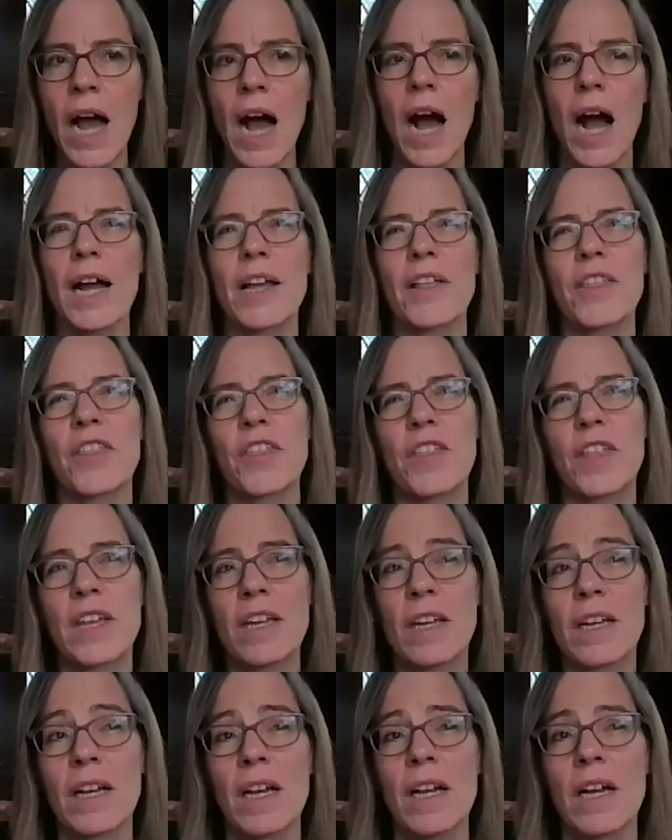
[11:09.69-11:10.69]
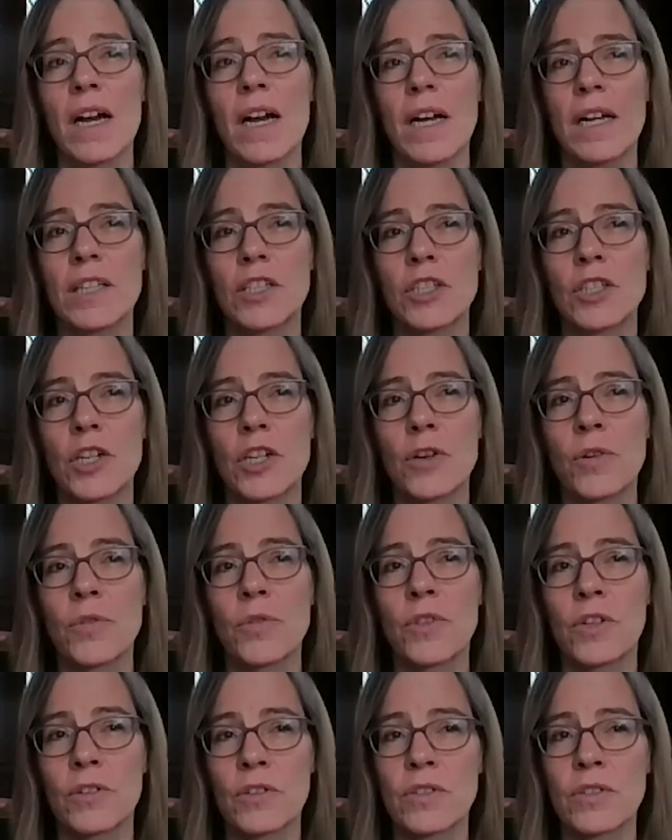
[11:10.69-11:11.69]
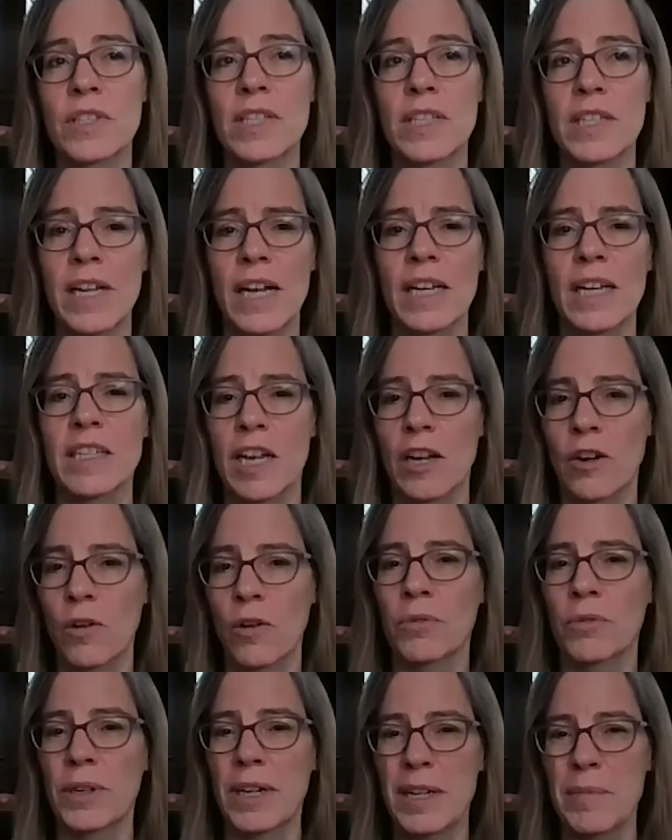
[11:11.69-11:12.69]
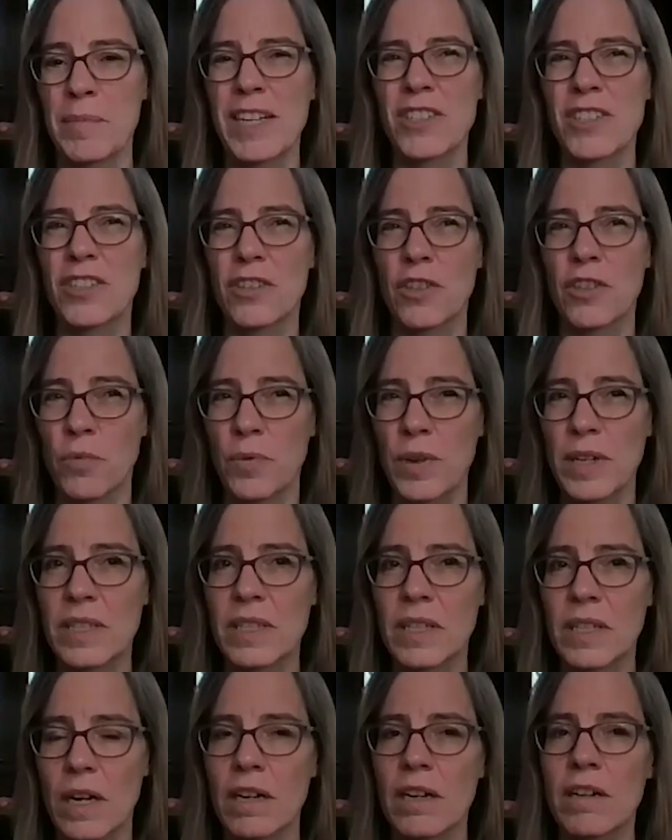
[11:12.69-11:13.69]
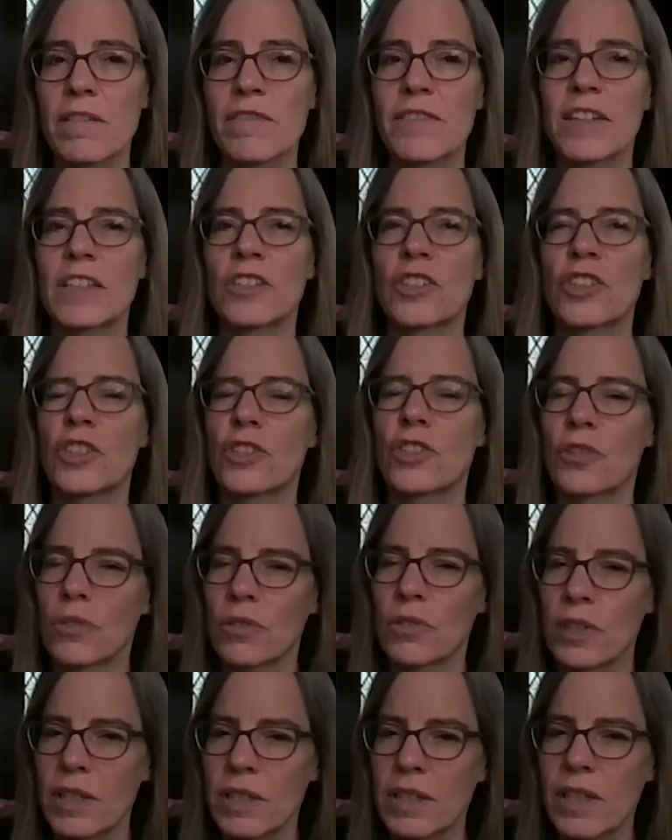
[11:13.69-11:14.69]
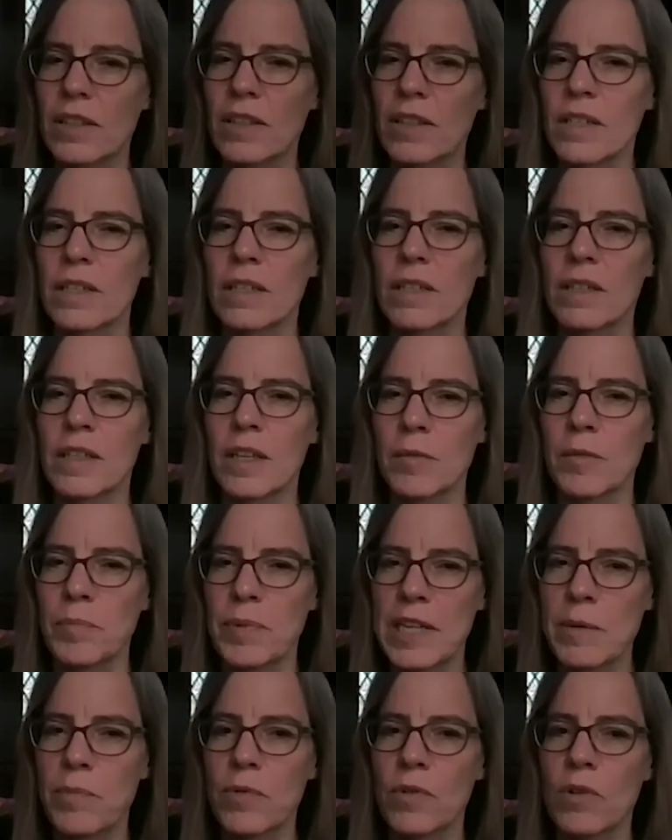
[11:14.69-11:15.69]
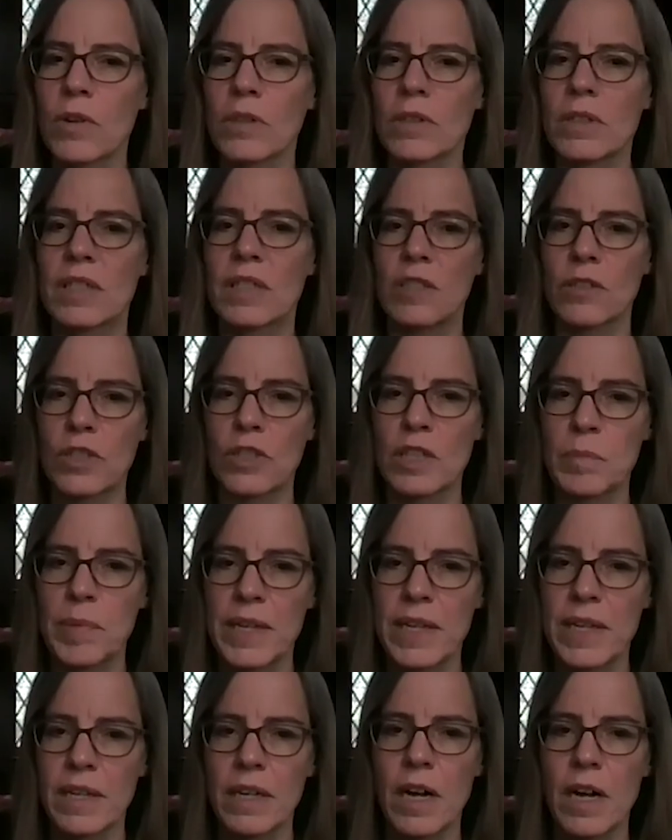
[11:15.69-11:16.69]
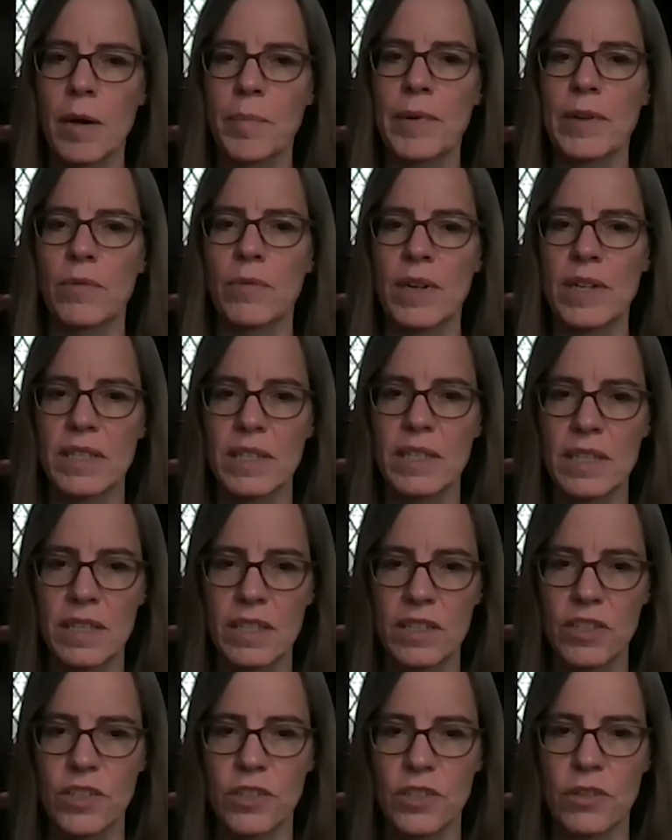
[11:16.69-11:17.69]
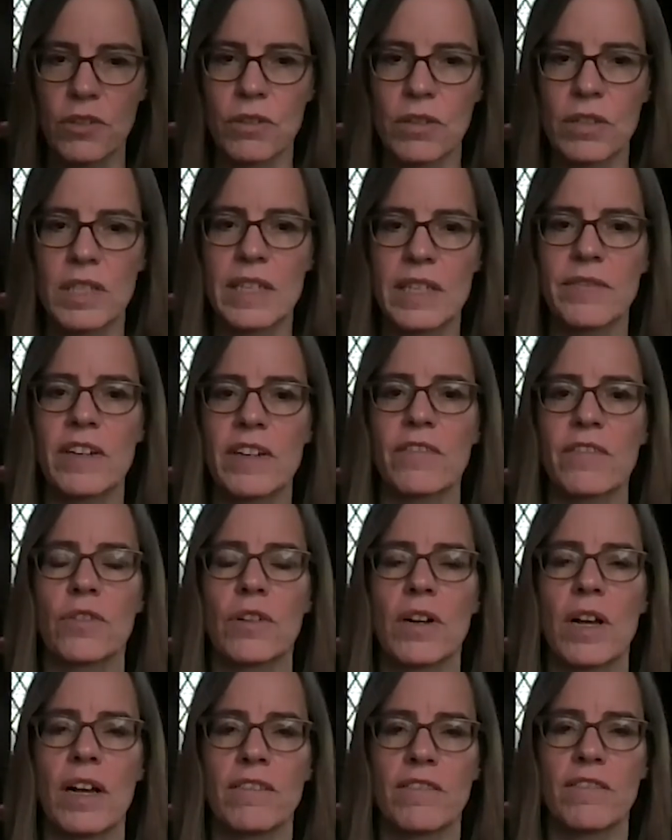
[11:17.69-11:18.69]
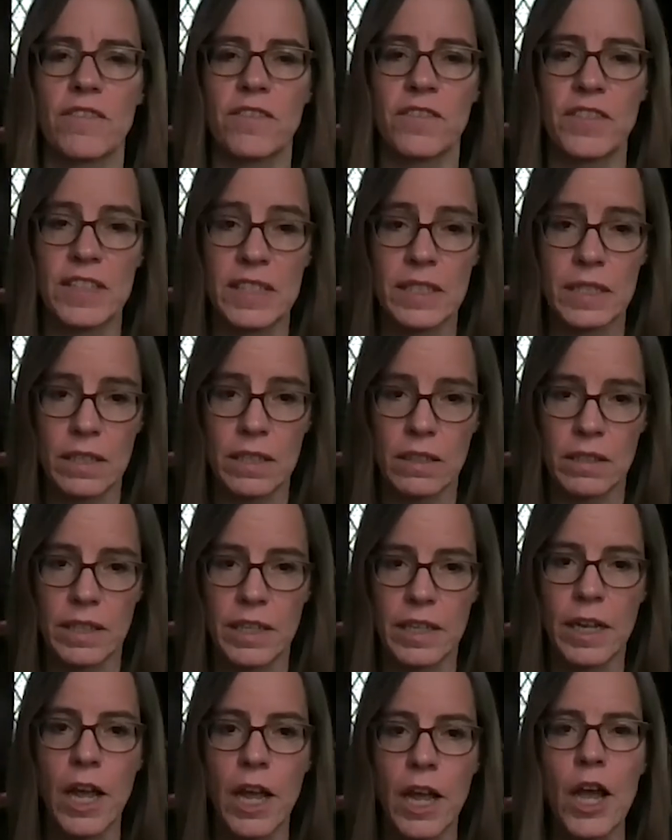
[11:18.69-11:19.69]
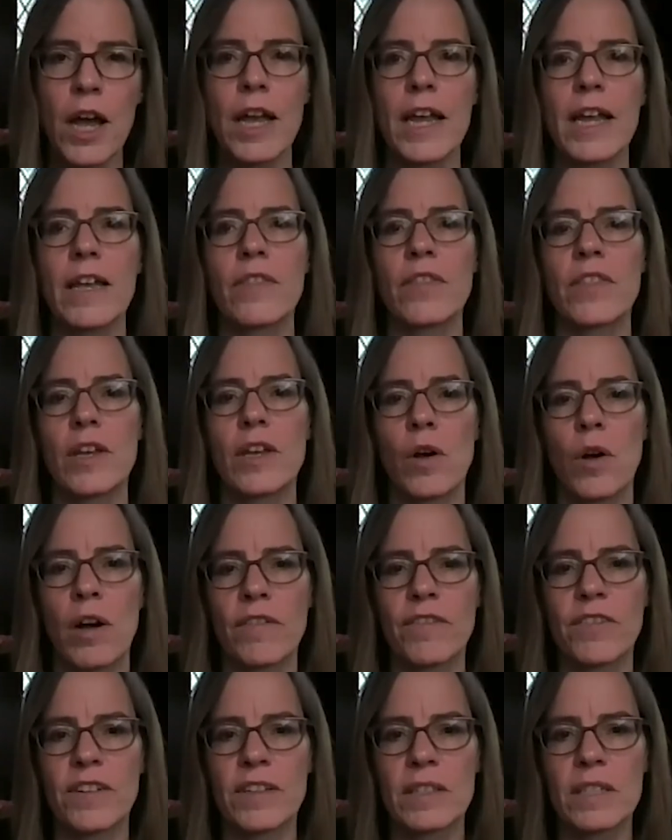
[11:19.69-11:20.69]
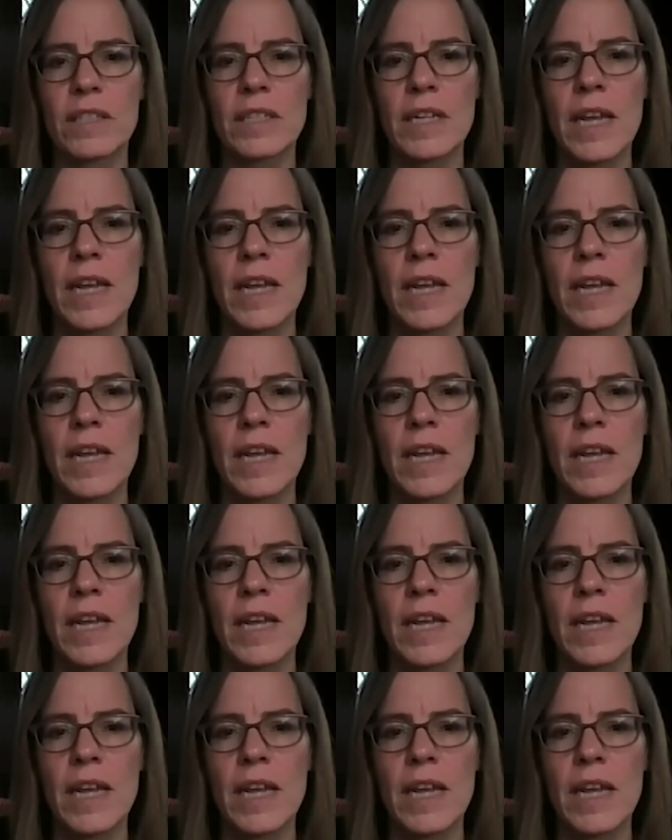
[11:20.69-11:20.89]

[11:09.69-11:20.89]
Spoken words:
I think, there's as I already mentioned, the risk of ensuring that that people are still speaking up and raising concerns, even if they're not physically in the office.